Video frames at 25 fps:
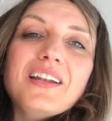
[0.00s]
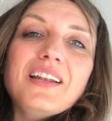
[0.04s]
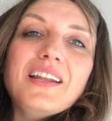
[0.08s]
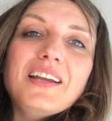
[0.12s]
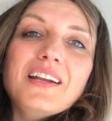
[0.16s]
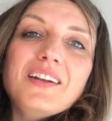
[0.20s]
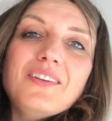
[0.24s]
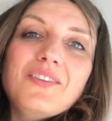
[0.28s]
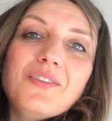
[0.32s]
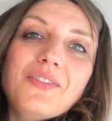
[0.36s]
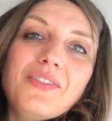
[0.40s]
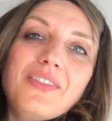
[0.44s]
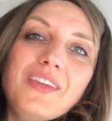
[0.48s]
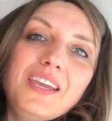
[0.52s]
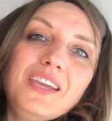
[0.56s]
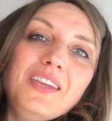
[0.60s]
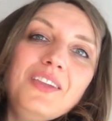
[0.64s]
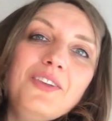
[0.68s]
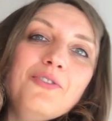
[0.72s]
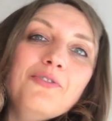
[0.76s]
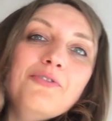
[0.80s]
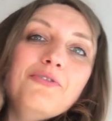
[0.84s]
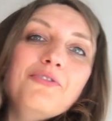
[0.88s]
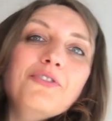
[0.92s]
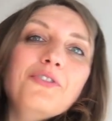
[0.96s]
I'd like to
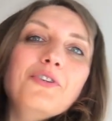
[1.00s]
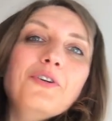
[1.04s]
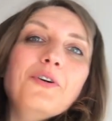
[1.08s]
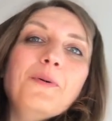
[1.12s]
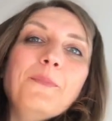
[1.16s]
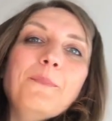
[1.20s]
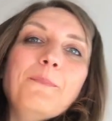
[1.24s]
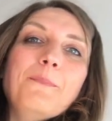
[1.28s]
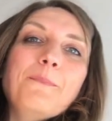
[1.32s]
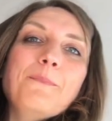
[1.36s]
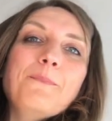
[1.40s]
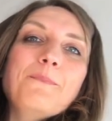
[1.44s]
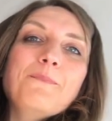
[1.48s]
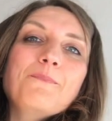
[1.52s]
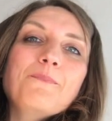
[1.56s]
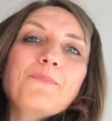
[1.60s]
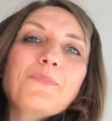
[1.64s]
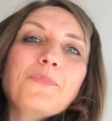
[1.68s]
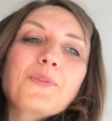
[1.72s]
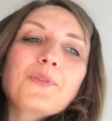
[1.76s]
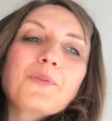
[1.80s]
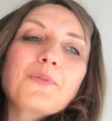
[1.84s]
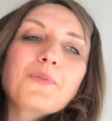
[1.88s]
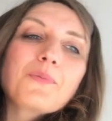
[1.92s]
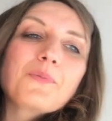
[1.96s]
thank you for,
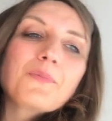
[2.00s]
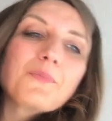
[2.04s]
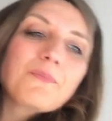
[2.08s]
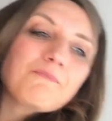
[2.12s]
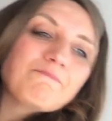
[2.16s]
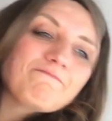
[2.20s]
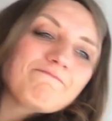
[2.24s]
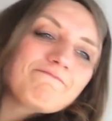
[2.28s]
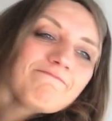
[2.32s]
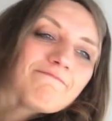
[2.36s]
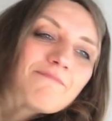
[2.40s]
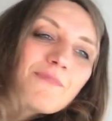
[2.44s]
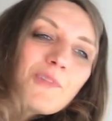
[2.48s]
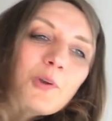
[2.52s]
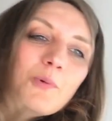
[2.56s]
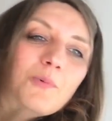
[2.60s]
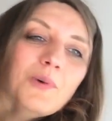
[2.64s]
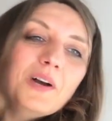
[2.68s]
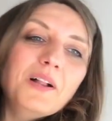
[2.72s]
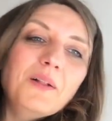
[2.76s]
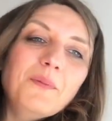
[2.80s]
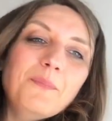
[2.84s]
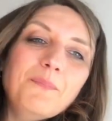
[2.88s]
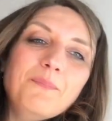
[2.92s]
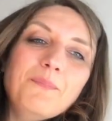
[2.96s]

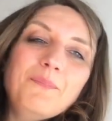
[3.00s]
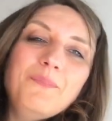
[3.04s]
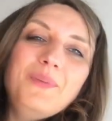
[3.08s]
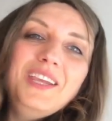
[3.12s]
well,